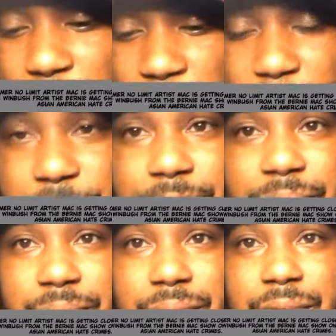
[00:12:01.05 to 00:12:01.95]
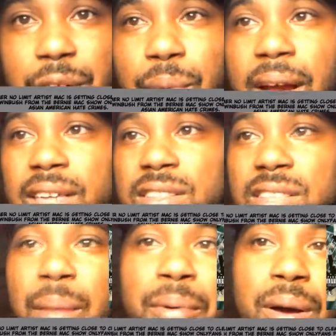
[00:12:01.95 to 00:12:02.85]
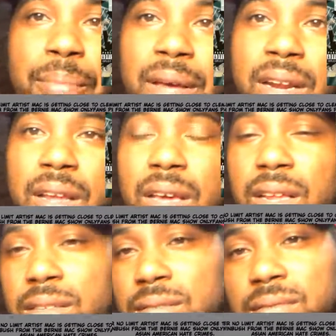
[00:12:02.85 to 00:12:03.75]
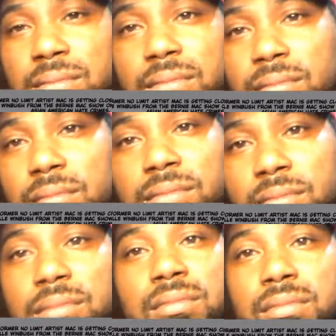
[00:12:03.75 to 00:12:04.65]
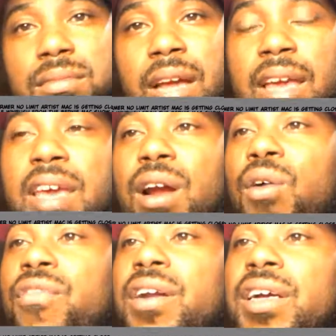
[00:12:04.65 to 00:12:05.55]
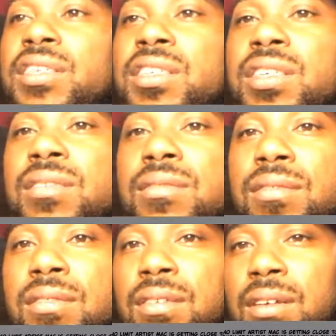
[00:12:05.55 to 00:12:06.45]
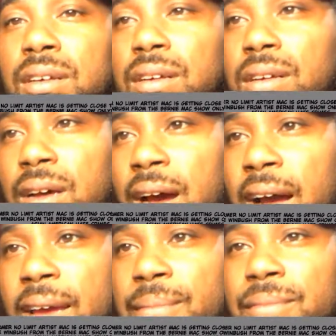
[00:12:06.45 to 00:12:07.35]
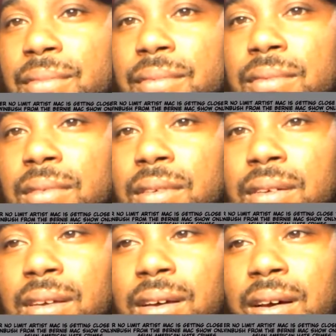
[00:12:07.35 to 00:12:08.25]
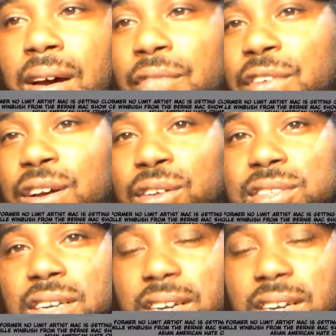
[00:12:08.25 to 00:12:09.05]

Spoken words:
up. We gotta step up and get over that shit. All right. I'm finna go to the